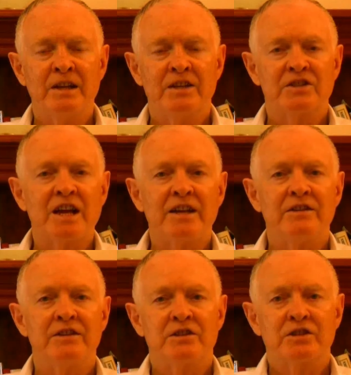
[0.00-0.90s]

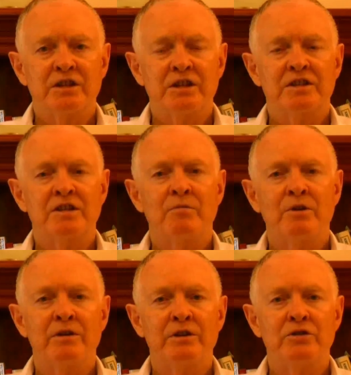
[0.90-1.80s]
Saturn is sitting
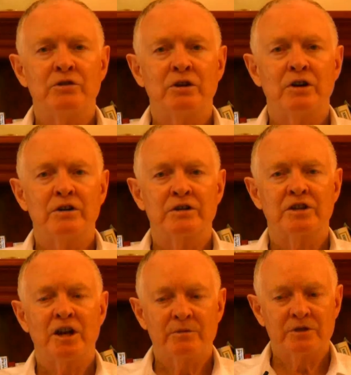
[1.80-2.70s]
somewhere in your
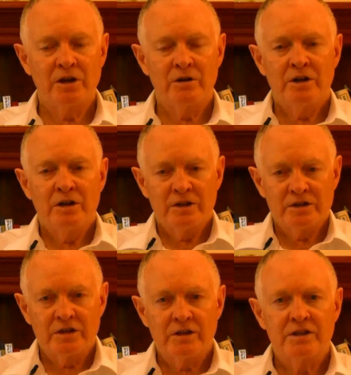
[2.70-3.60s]
horoscope, so
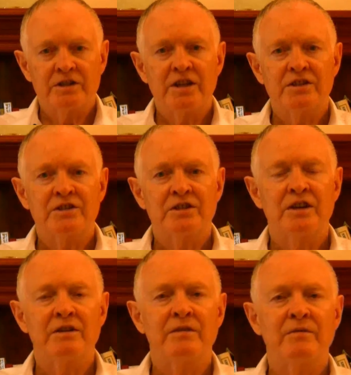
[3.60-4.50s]
there's a lot of tests
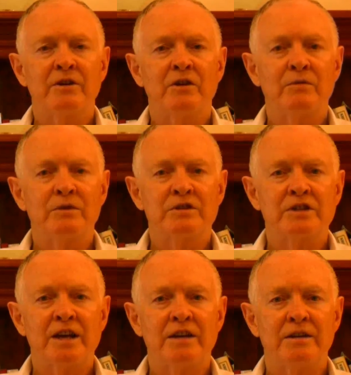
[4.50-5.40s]
there involved with
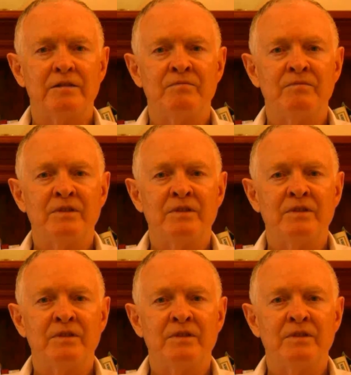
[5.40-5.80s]
Saturn.